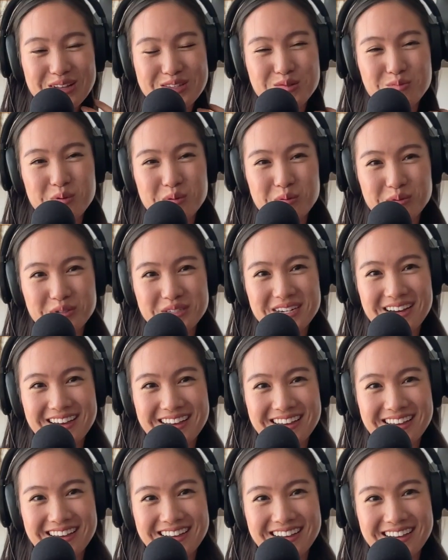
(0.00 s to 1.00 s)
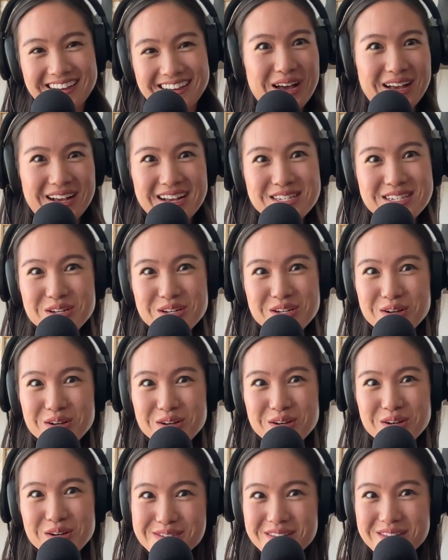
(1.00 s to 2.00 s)
Lots of people dying. I guess
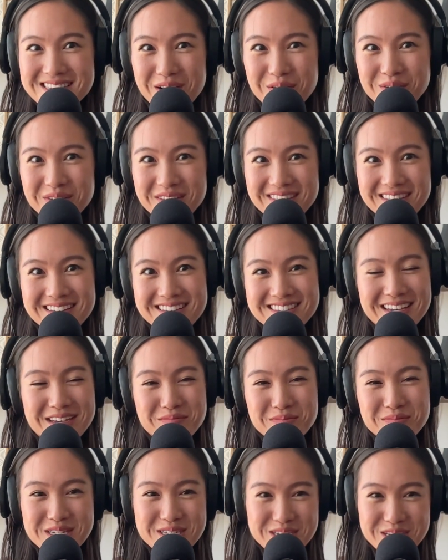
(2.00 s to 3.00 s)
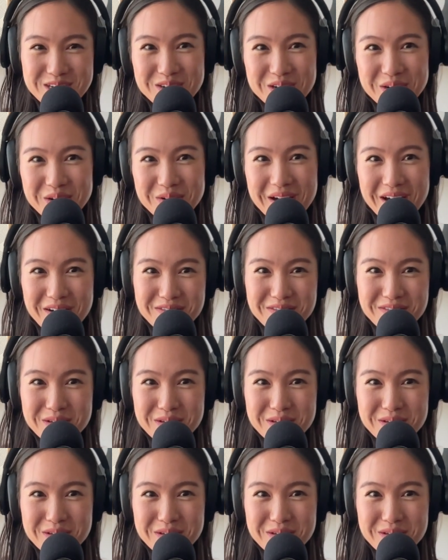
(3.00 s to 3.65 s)
also the South, these like mosquito heavy